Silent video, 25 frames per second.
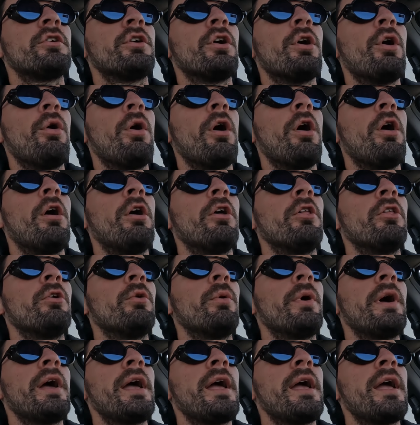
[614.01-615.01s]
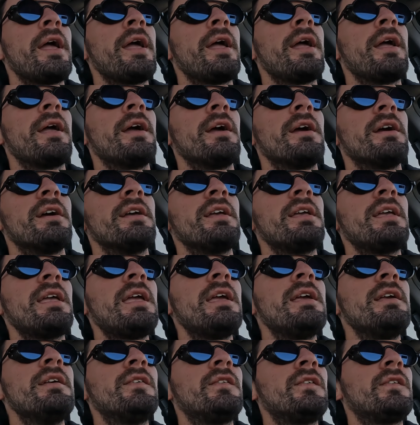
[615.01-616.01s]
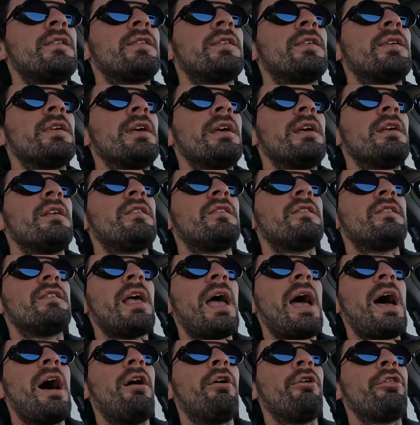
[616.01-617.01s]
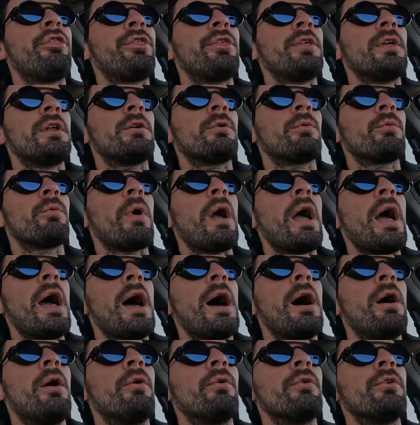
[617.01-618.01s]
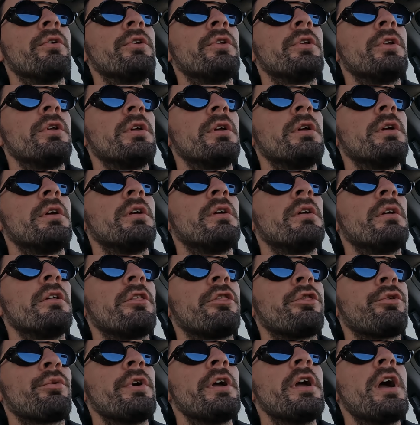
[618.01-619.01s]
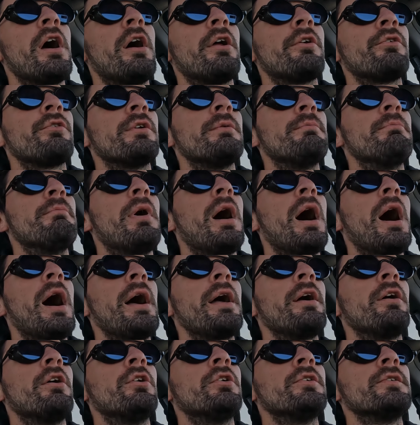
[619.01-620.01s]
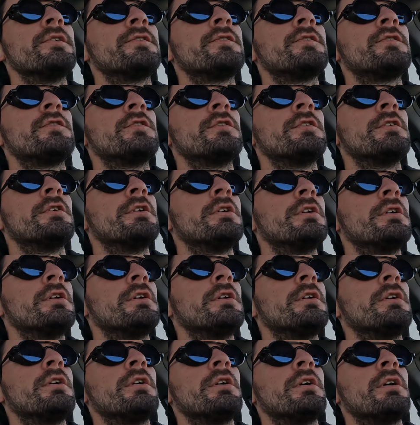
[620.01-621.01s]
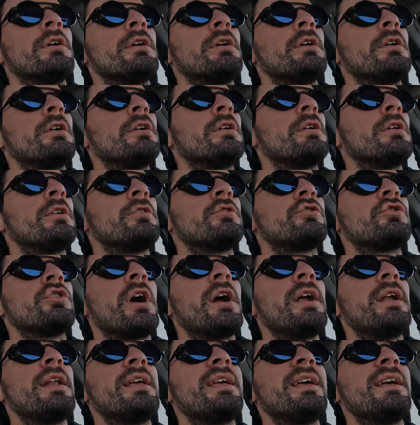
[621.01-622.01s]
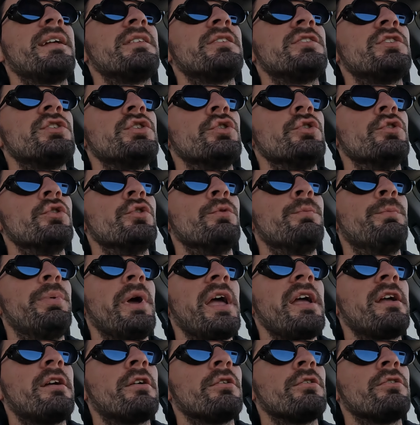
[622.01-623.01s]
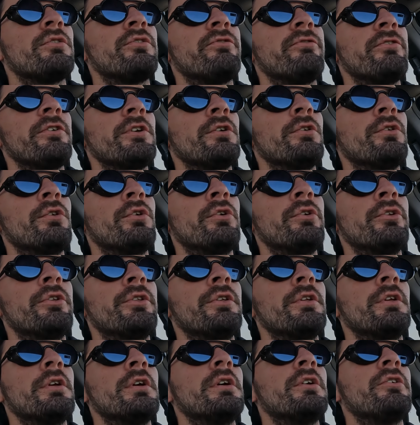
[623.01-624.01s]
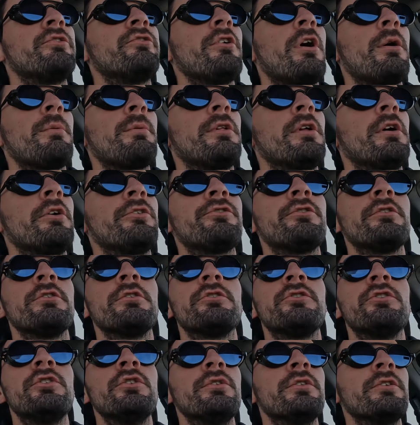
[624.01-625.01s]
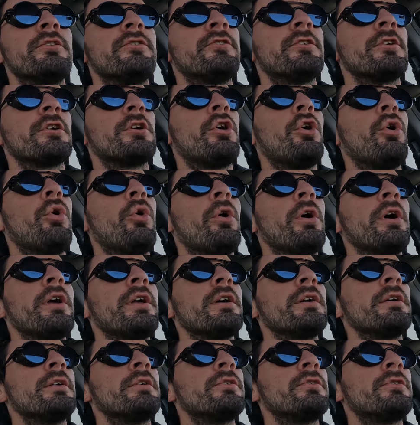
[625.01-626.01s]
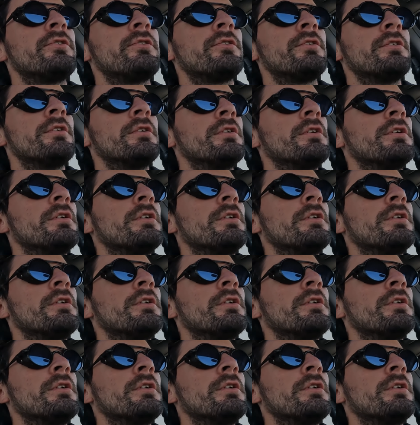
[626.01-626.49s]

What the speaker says: to go all the way east, south, and around 300 miles, trying to get to Bakersfield, so I'm closer to the Sequoias.